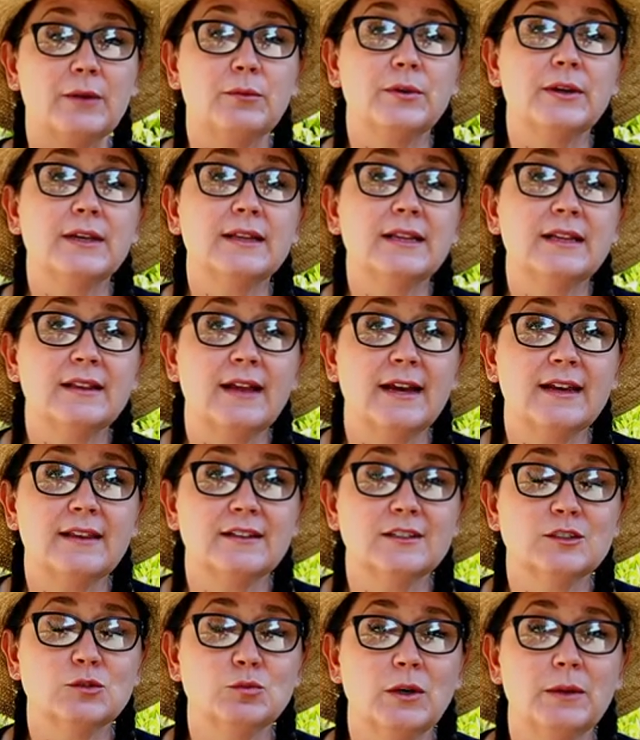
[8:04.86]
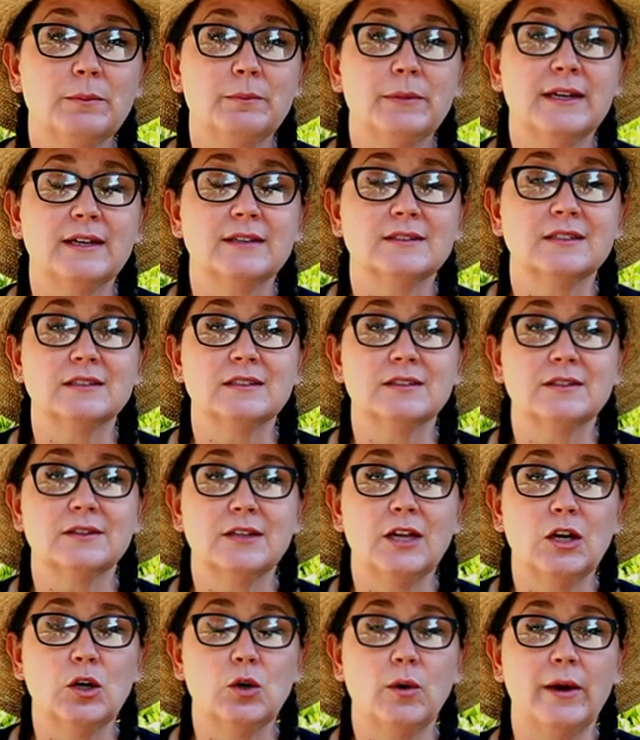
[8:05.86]
I really like this one because it's
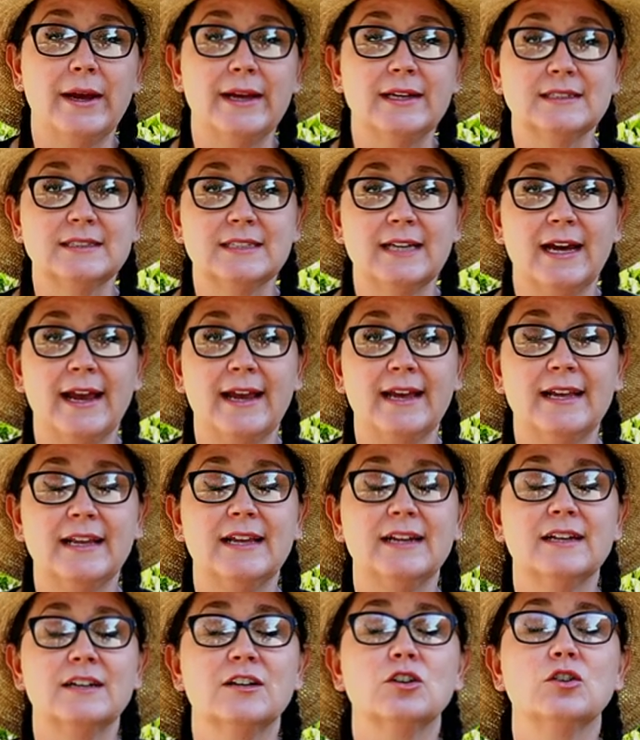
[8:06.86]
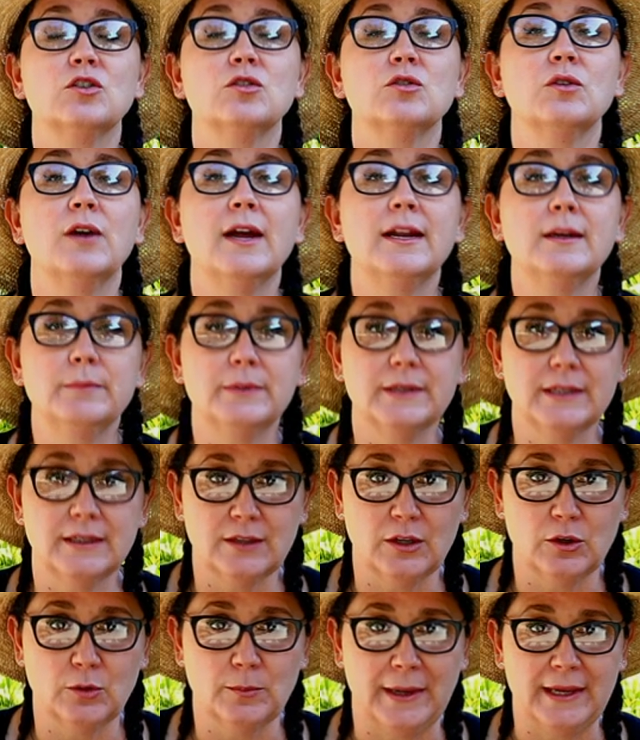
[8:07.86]
low and tight and incredibly
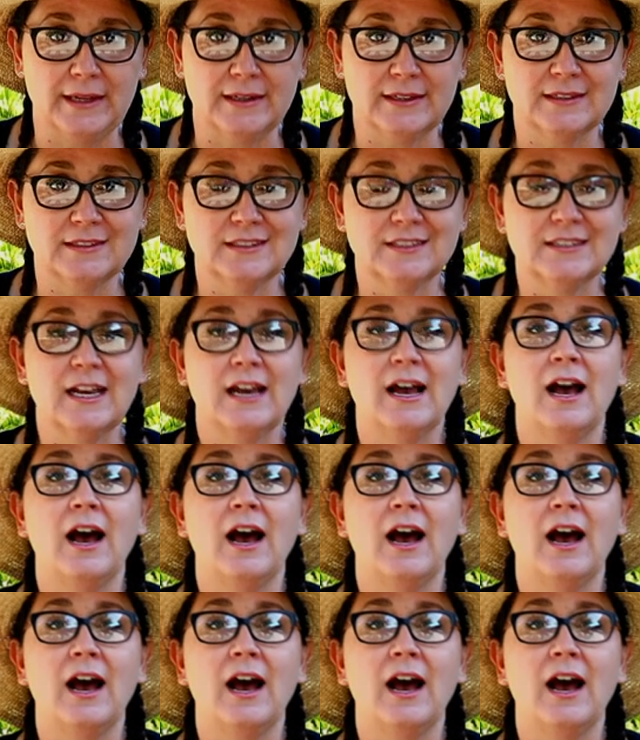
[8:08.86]
low maintenance.